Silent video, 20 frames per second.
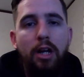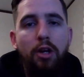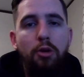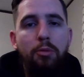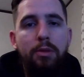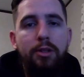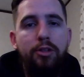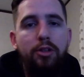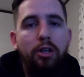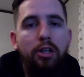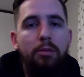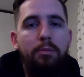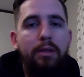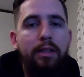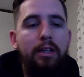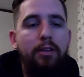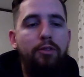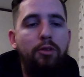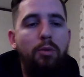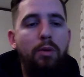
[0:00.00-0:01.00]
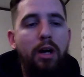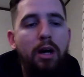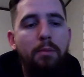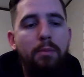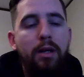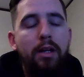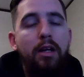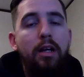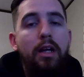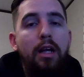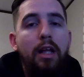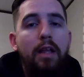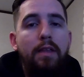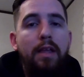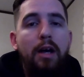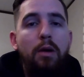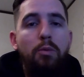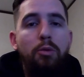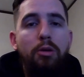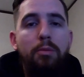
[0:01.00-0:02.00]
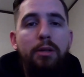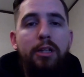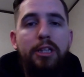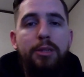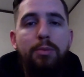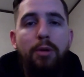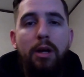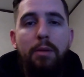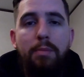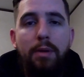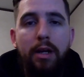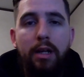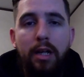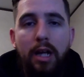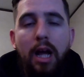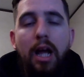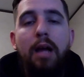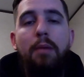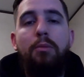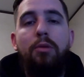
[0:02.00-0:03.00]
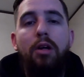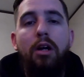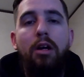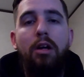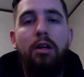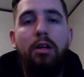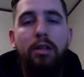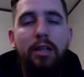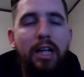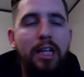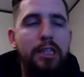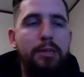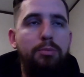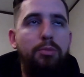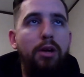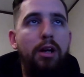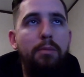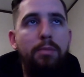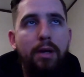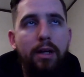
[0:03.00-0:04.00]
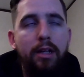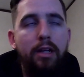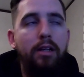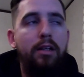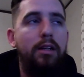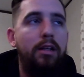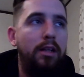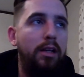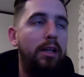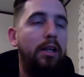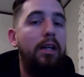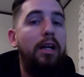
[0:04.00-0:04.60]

I know I've been talking about that for a while, but that will be spray painted. Not spray painted.